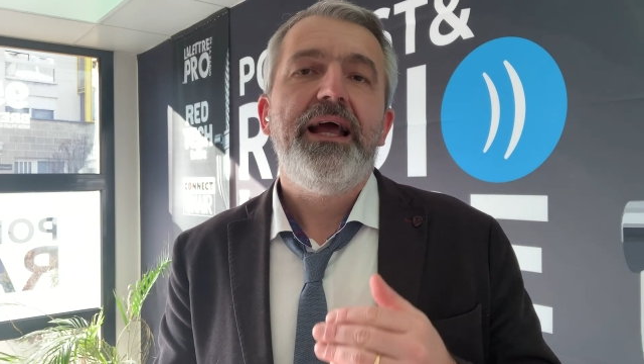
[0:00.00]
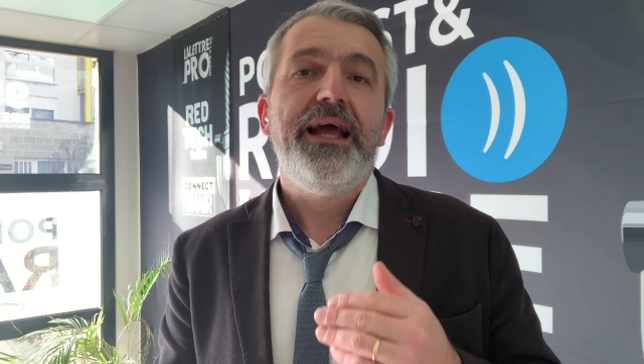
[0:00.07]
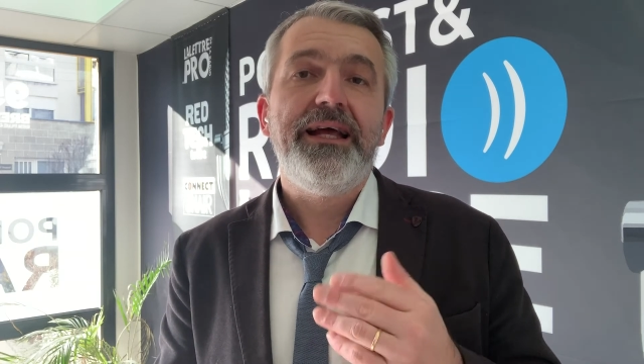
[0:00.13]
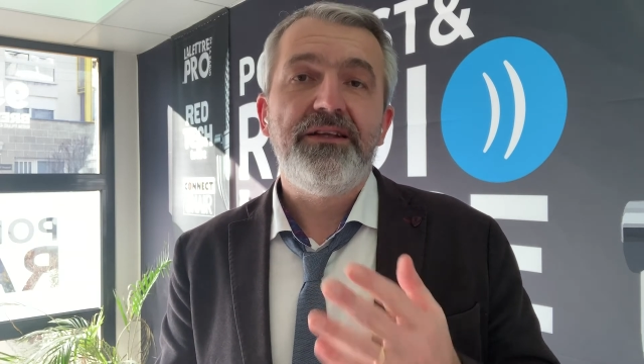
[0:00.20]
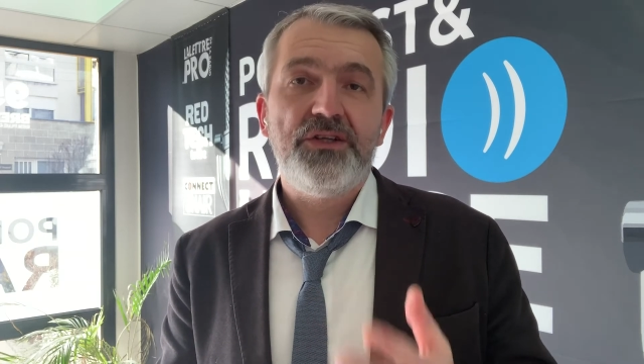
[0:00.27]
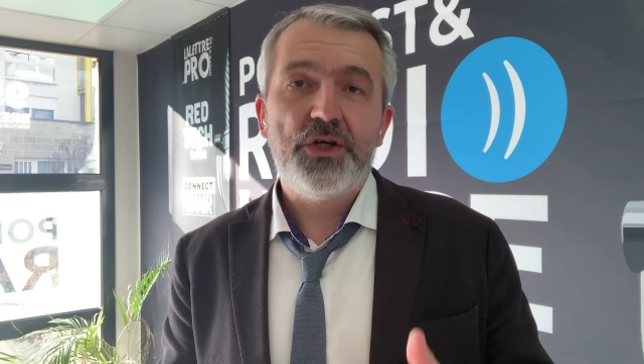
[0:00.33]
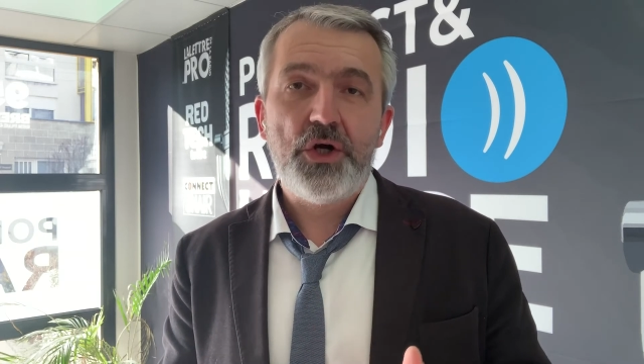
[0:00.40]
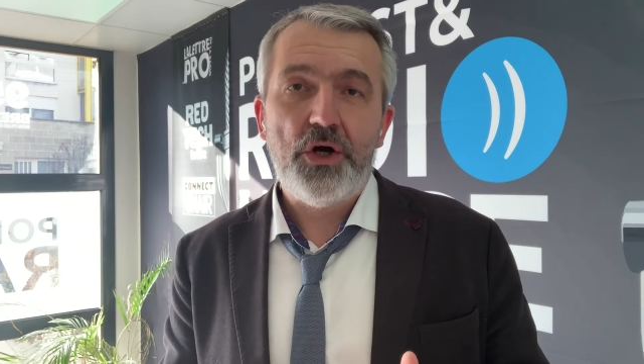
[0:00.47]

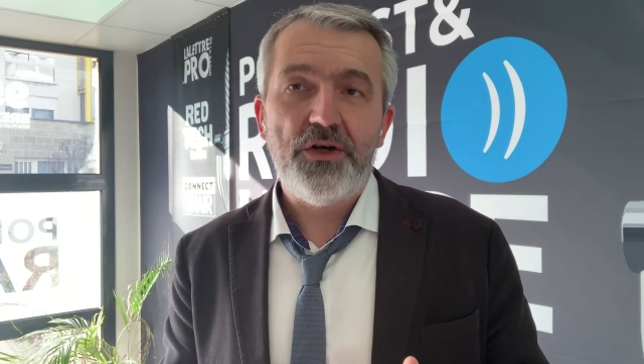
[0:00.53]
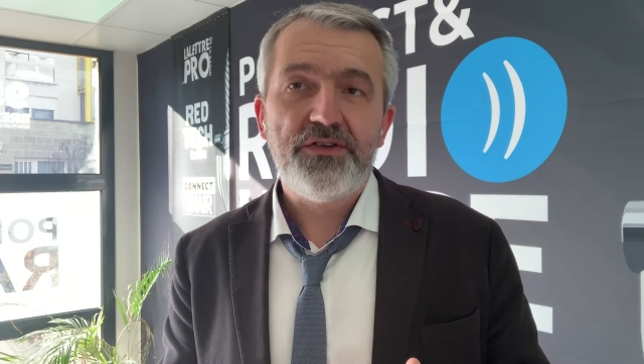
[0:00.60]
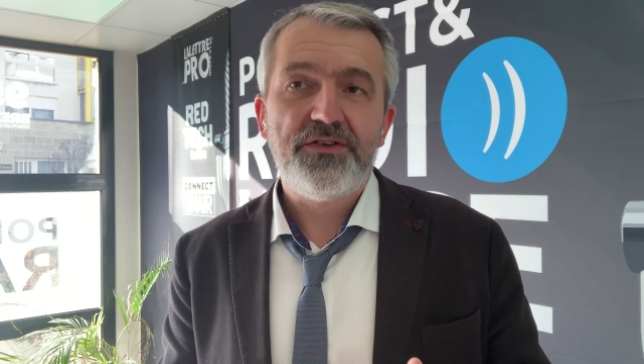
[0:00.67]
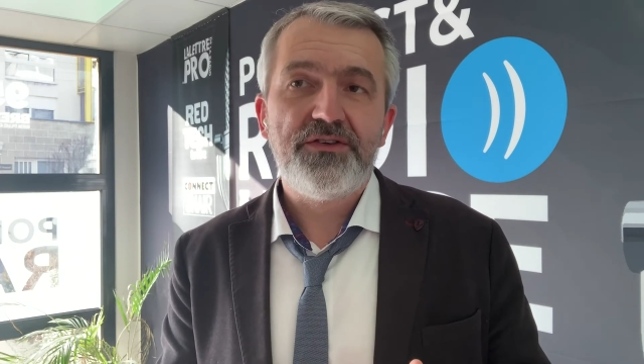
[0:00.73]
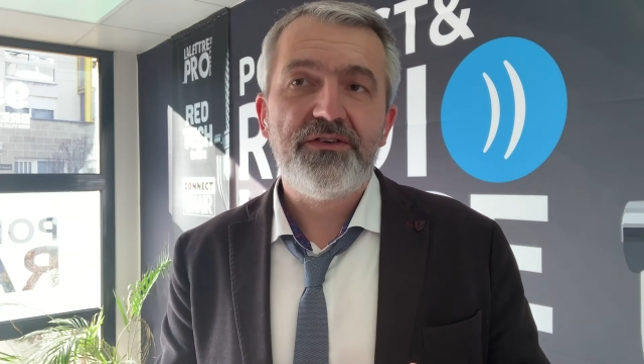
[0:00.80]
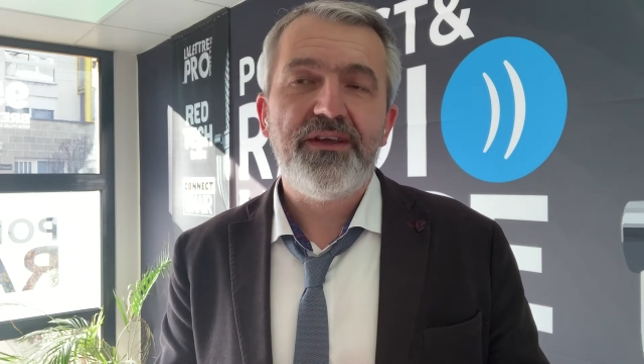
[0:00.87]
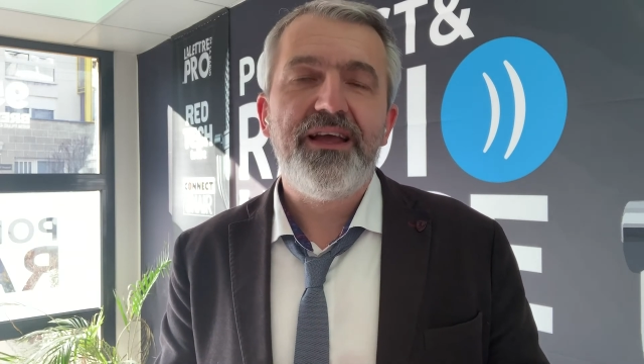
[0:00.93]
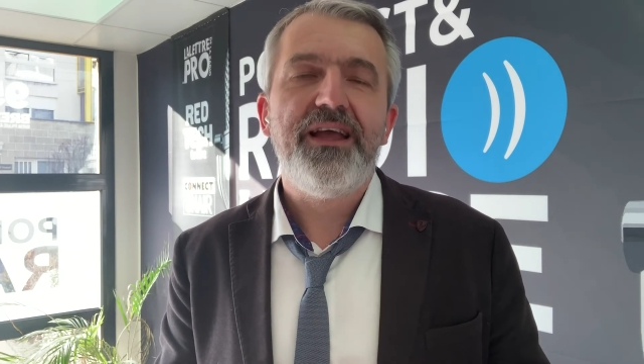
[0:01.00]
and
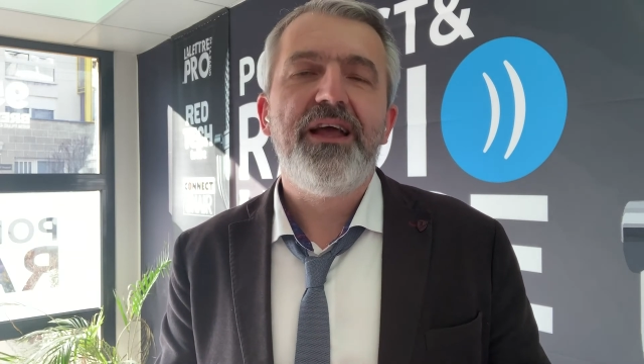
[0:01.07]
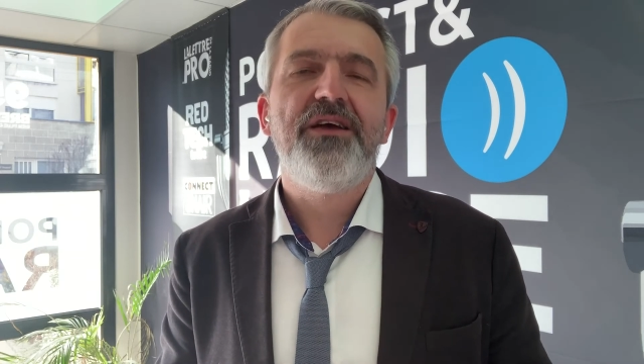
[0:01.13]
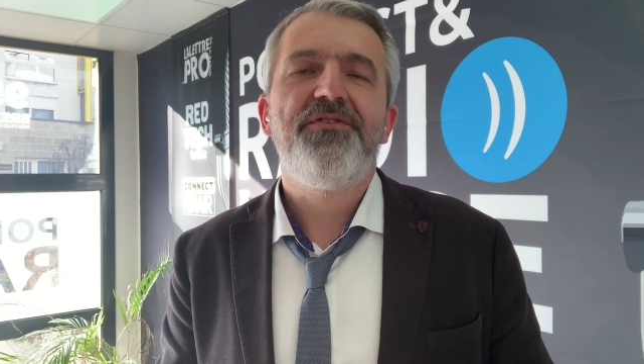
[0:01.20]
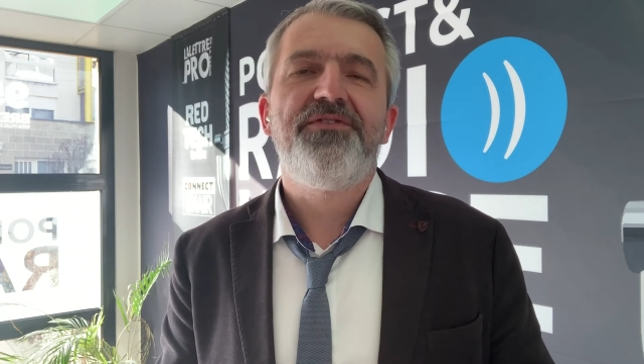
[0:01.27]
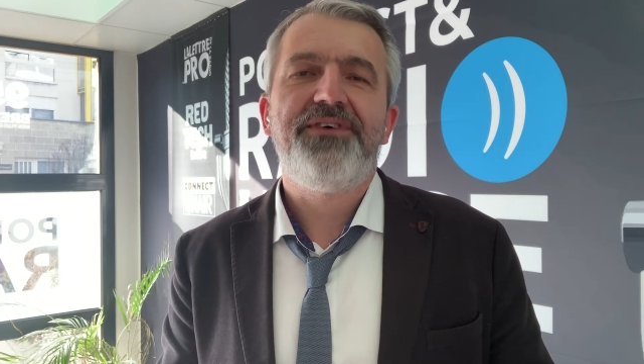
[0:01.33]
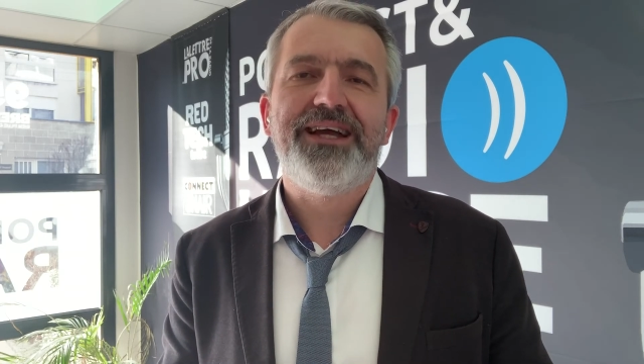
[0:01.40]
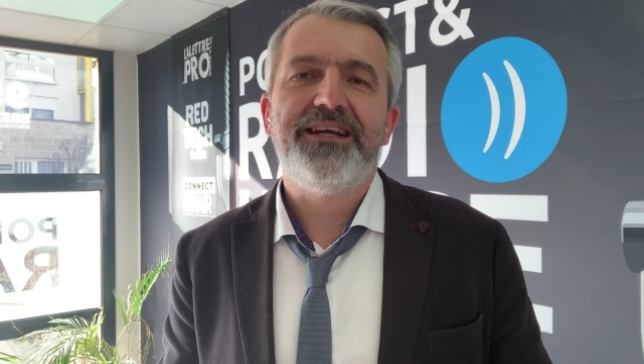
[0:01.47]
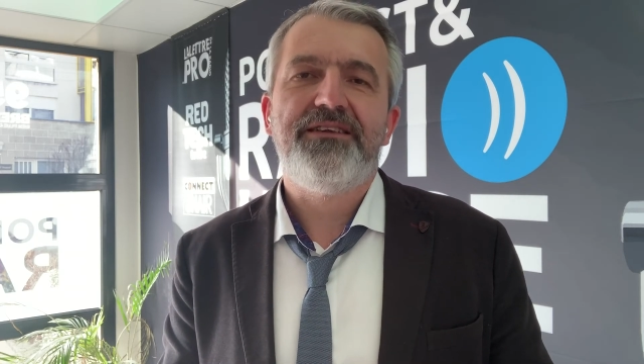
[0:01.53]
cost
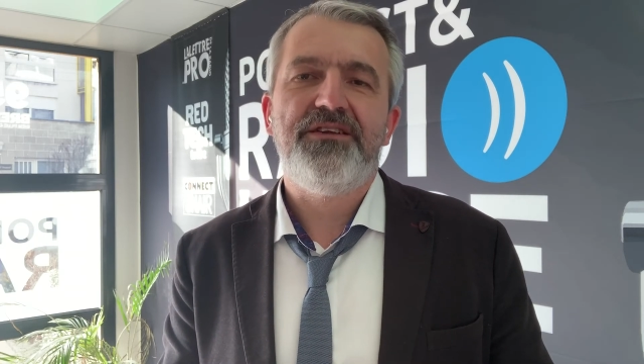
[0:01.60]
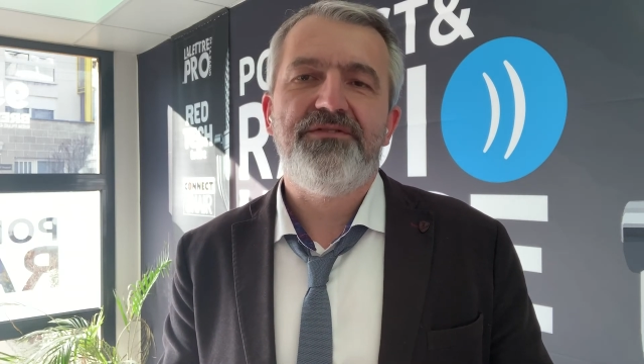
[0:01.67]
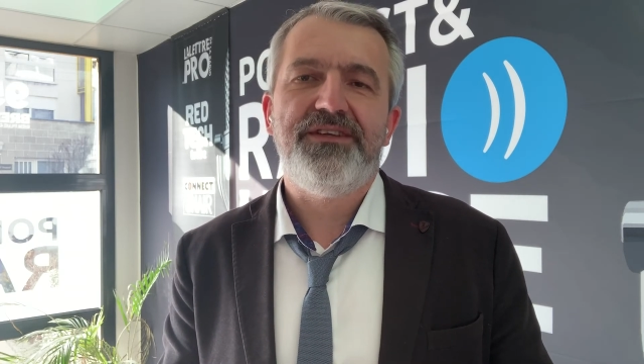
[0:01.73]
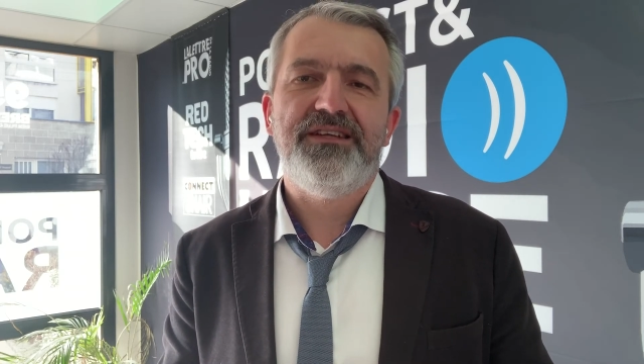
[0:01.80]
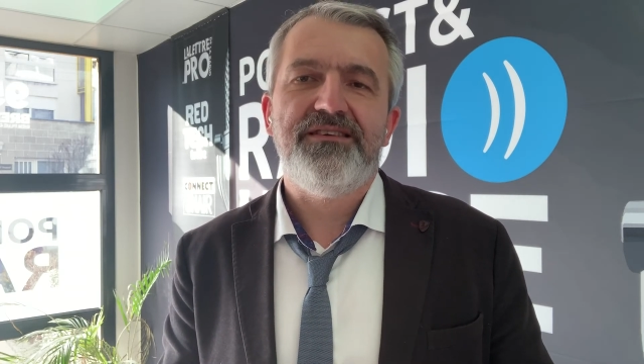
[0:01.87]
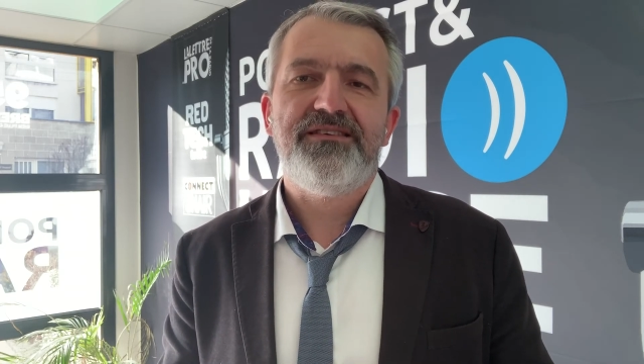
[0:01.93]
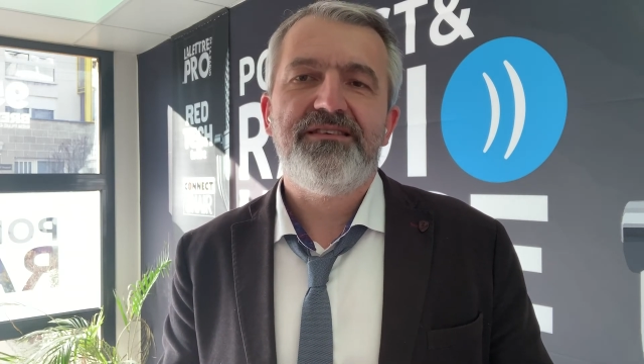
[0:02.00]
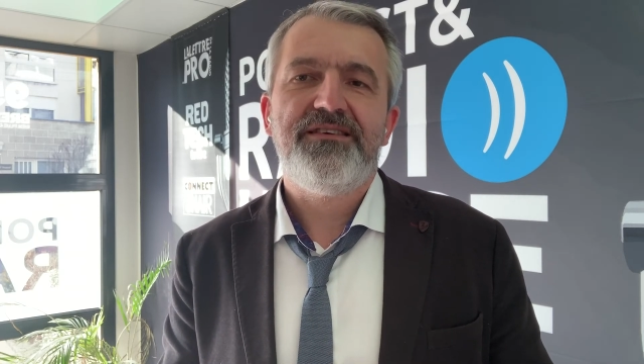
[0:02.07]

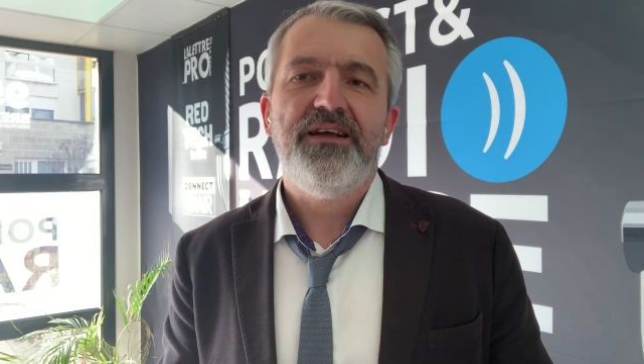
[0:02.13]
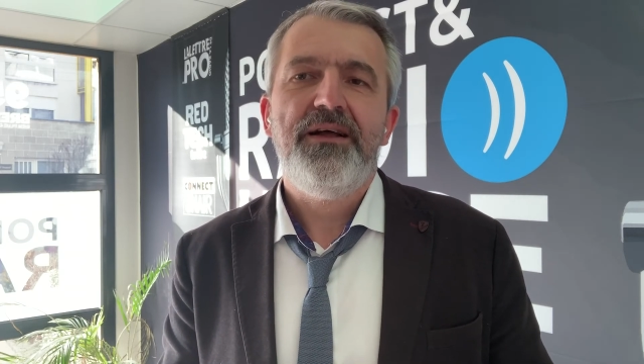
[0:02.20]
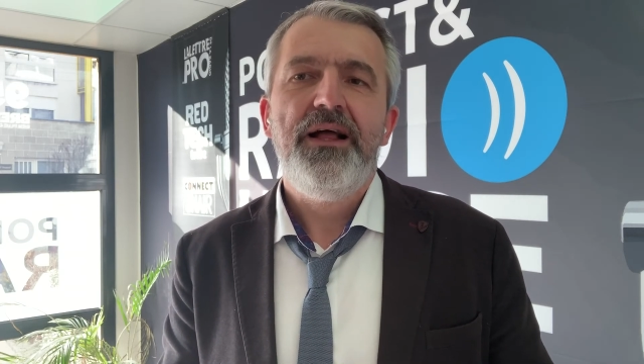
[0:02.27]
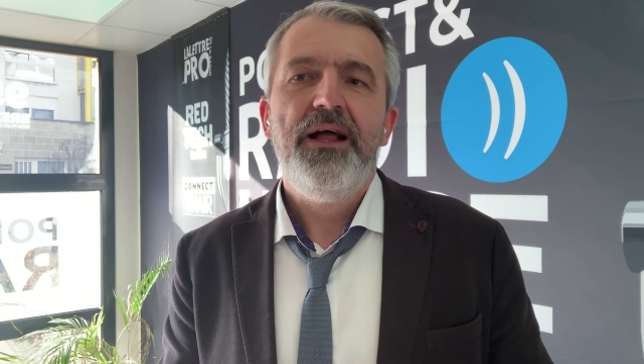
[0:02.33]
effectiveness.